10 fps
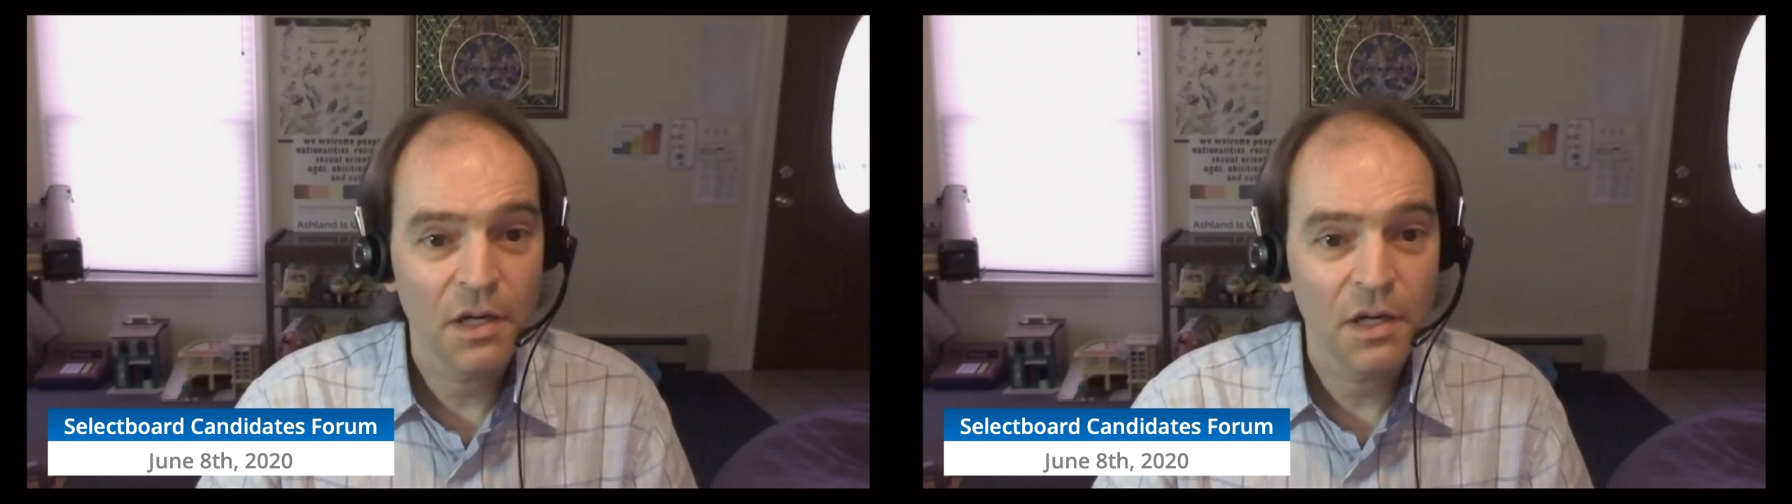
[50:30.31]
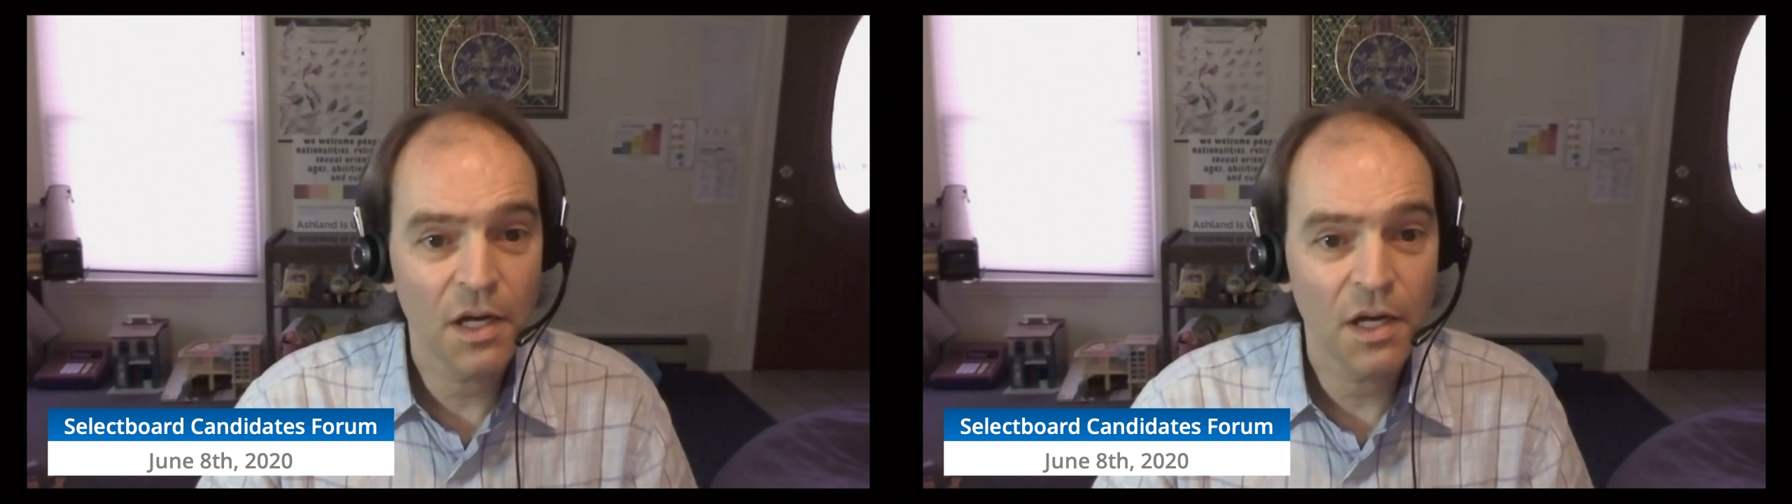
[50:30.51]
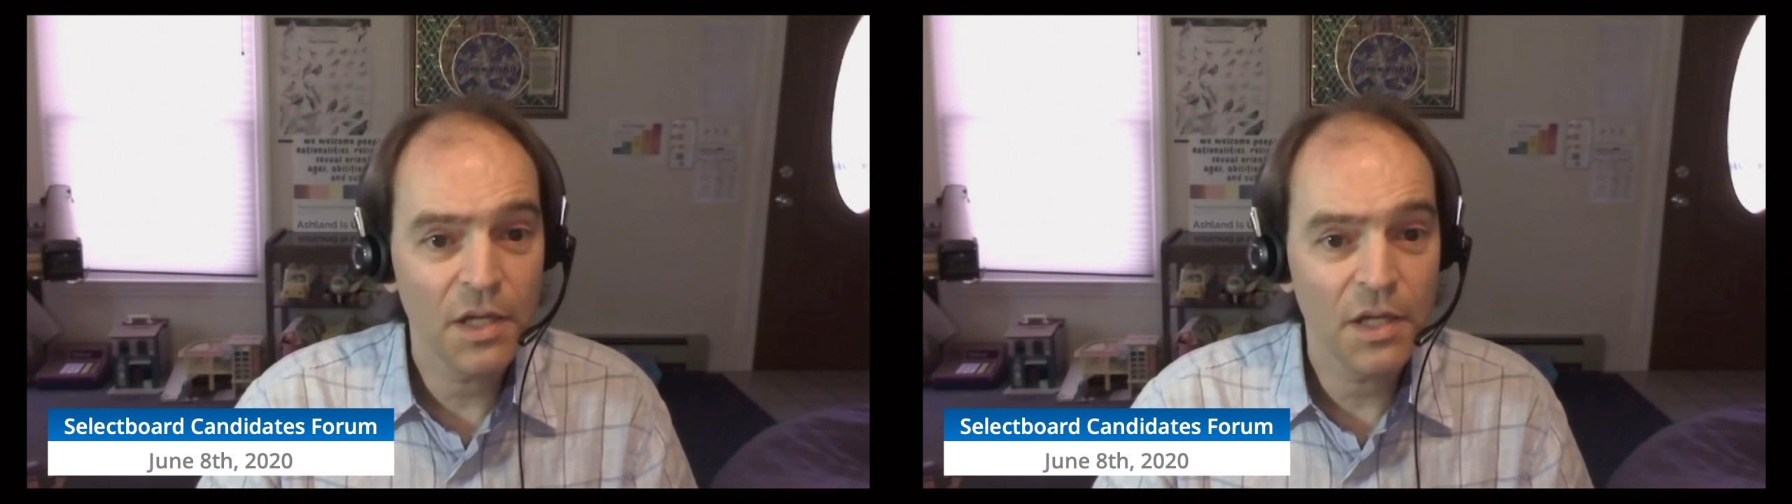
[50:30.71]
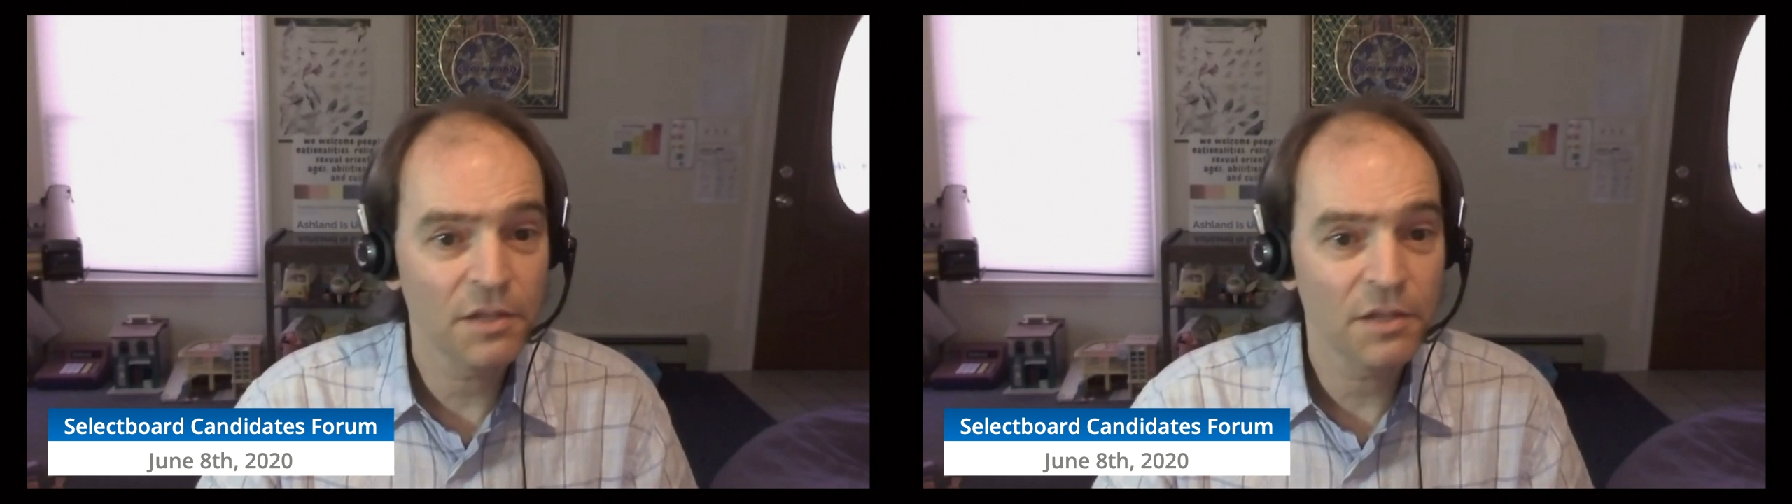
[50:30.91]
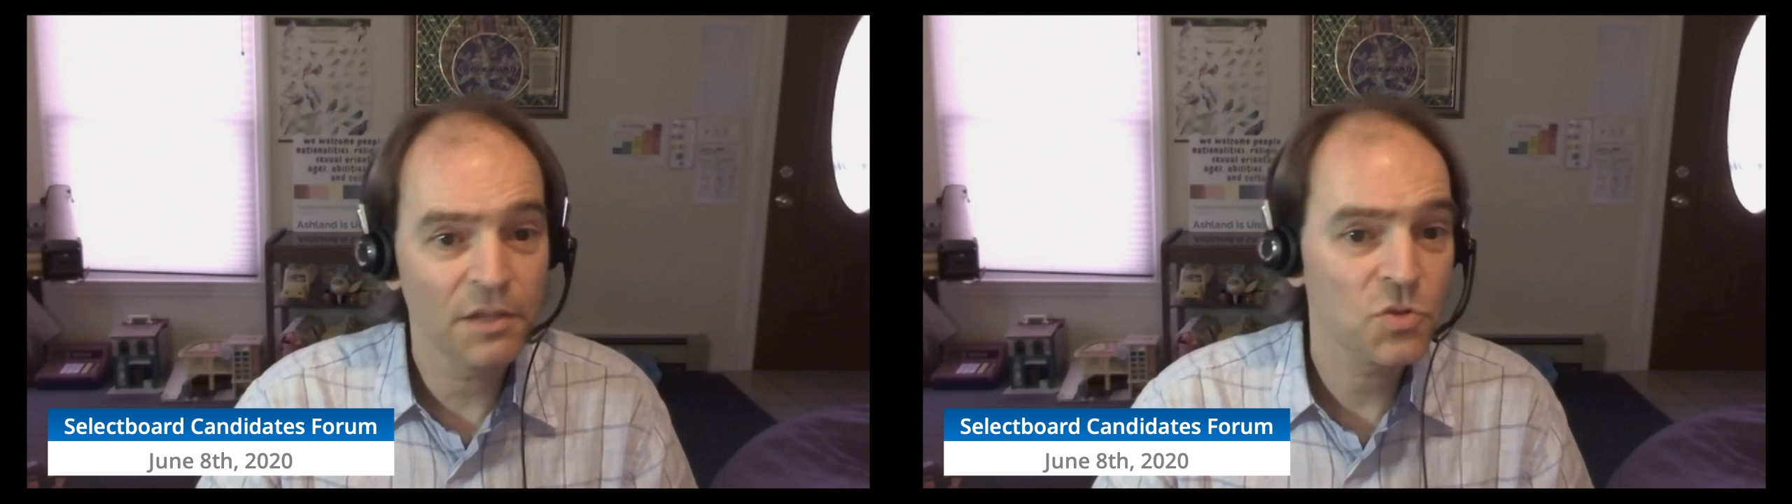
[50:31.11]

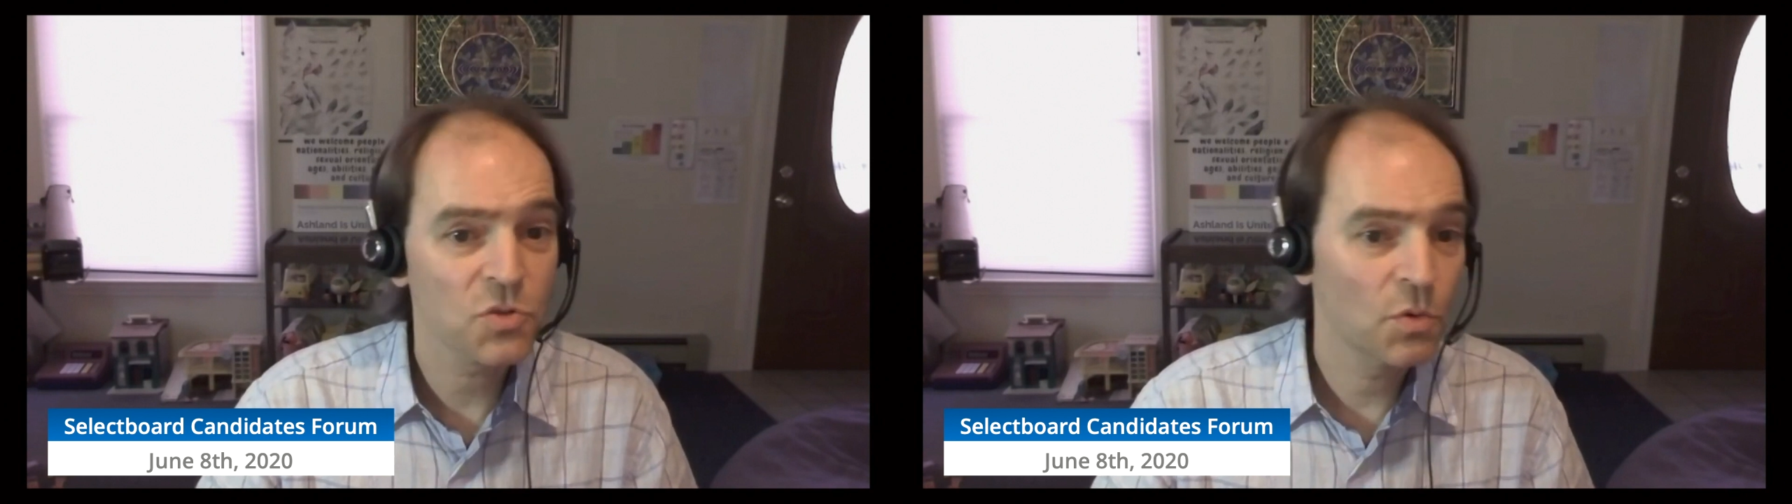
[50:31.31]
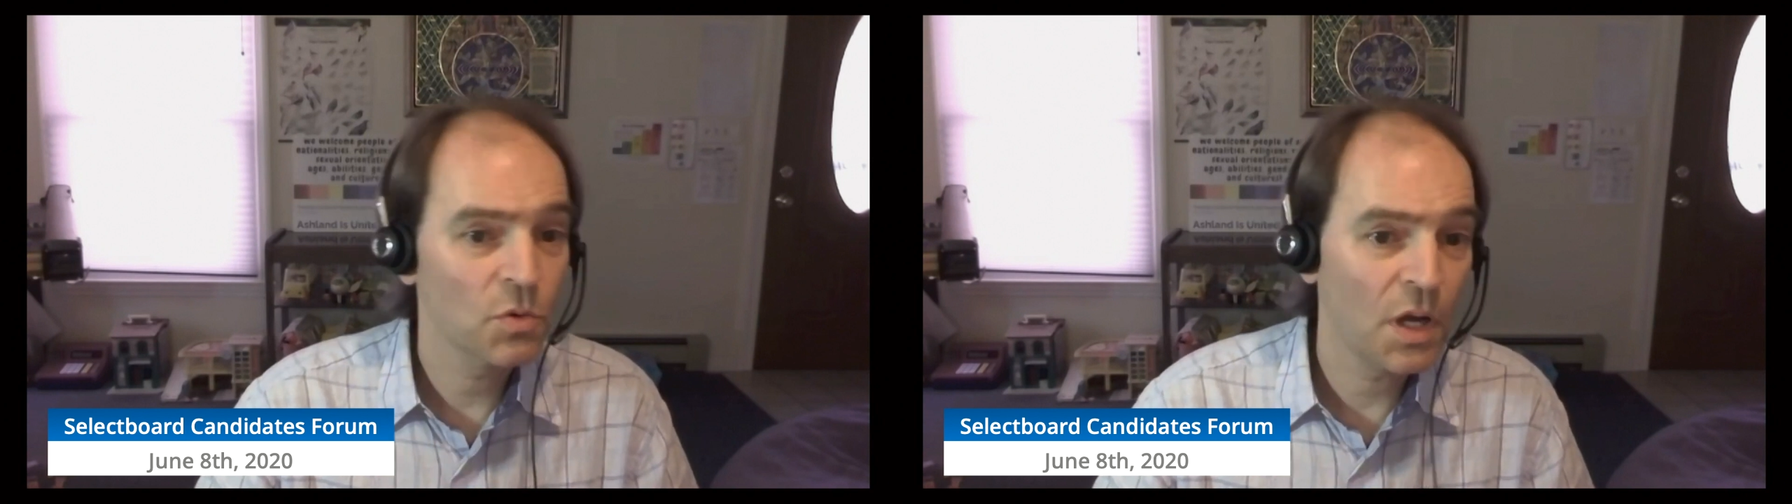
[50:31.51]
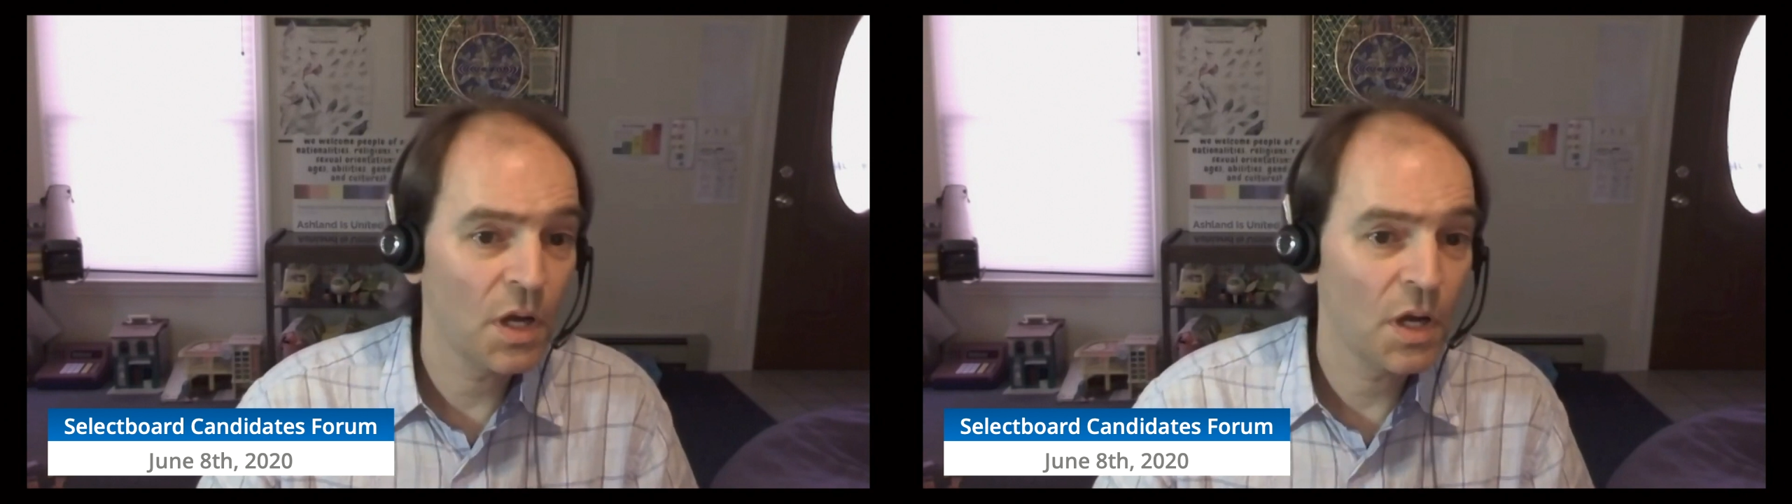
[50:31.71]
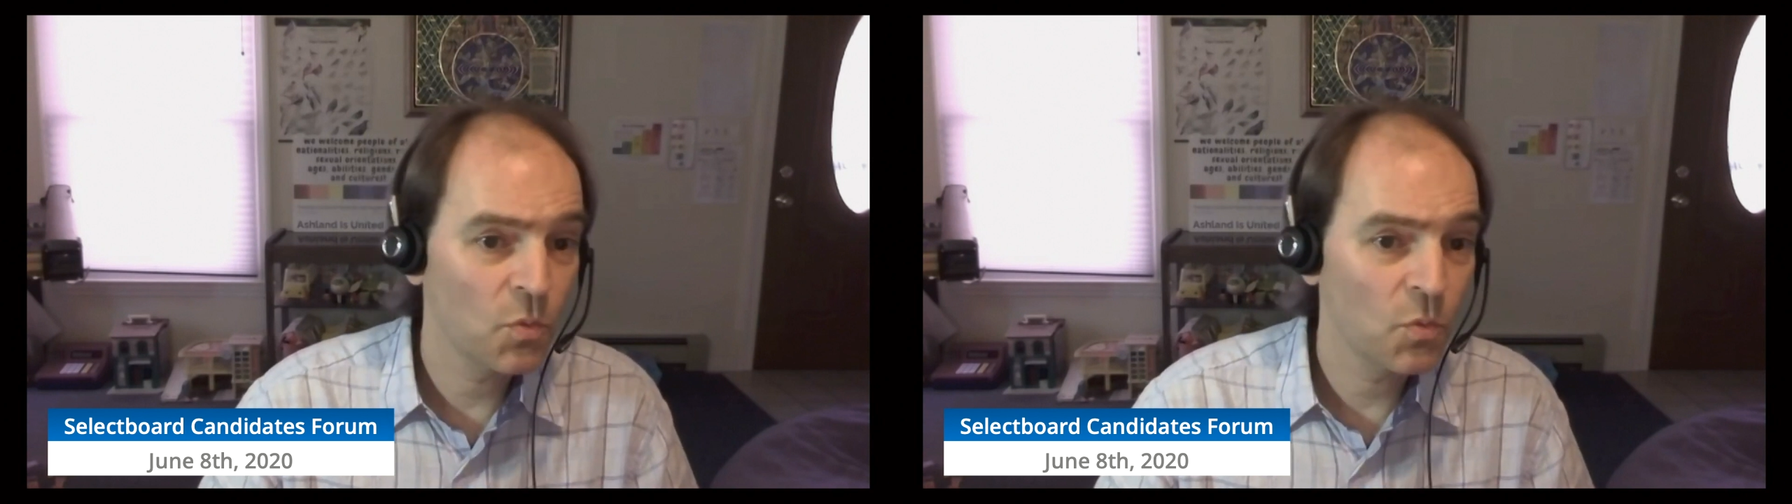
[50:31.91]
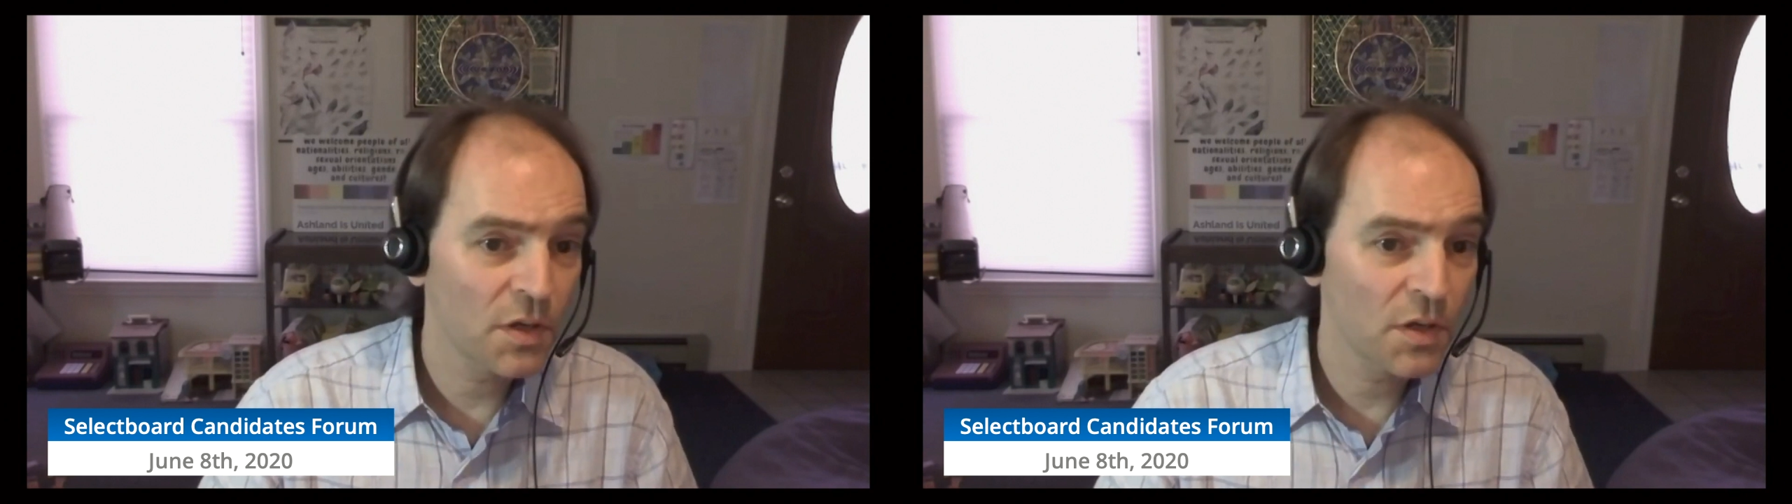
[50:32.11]
And one